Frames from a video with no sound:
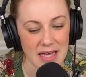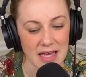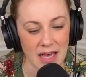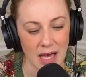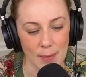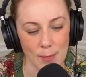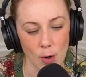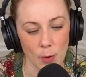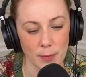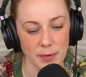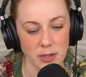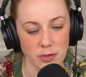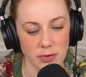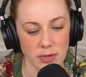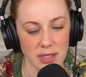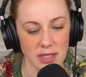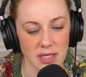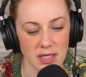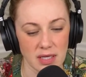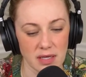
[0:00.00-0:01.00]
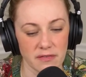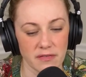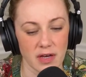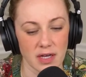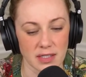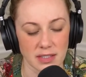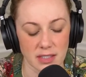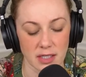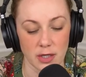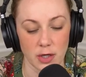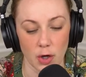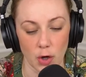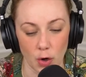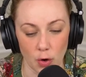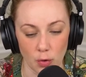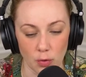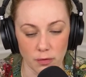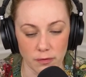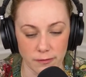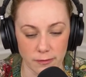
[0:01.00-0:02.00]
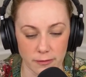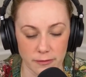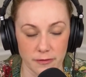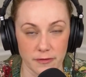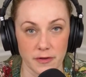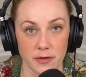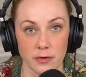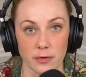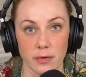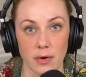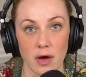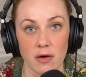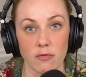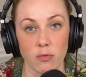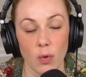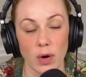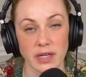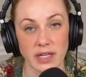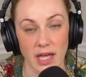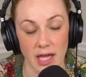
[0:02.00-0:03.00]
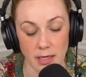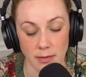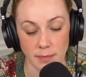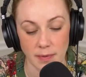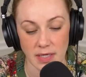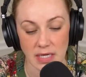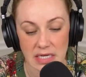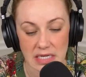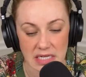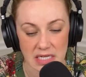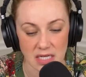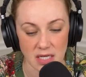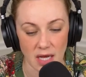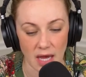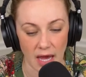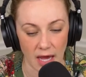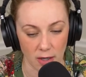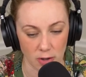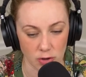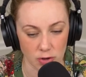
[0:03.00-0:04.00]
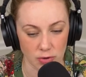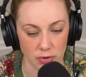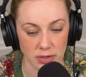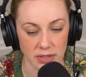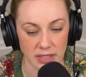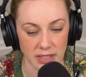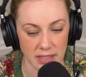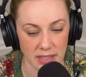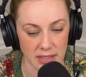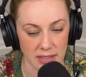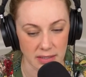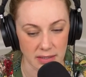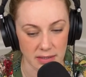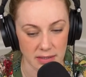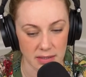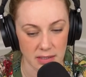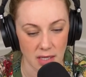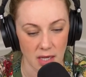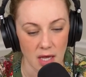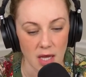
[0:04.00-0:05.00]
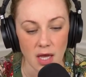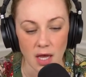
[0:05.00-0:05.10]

I'm hoping you can give us an overview of what NPD actually is.